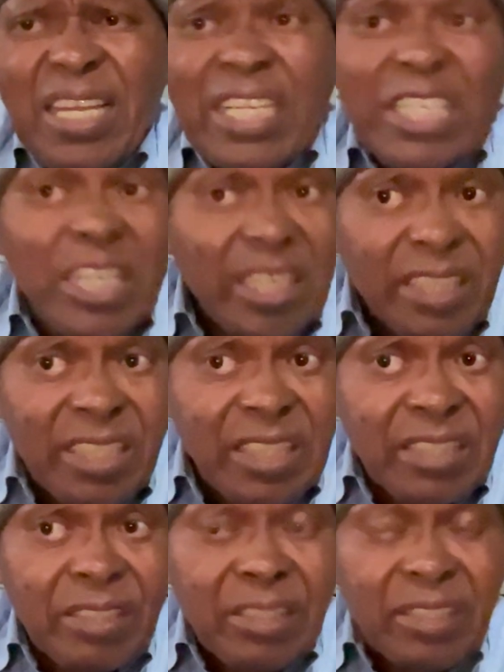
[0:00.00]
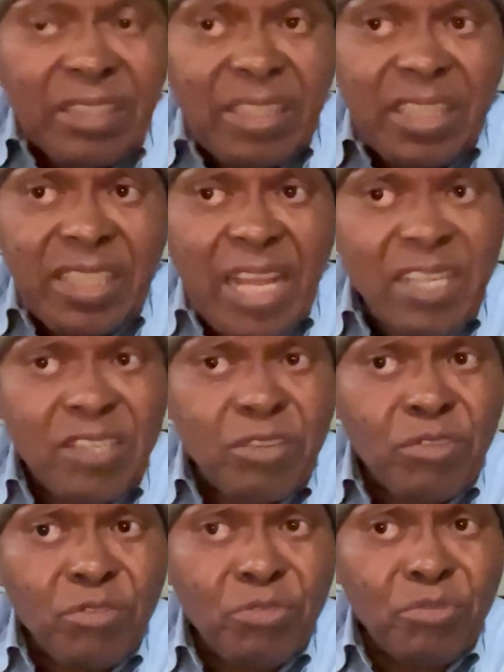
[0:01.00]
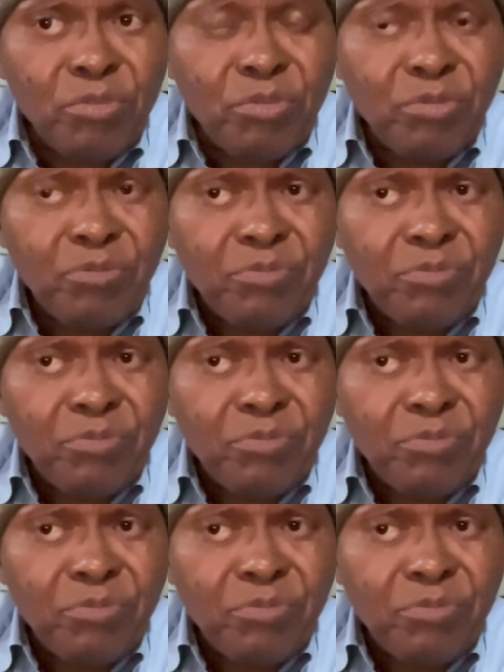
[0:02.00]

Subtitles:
children, it tends to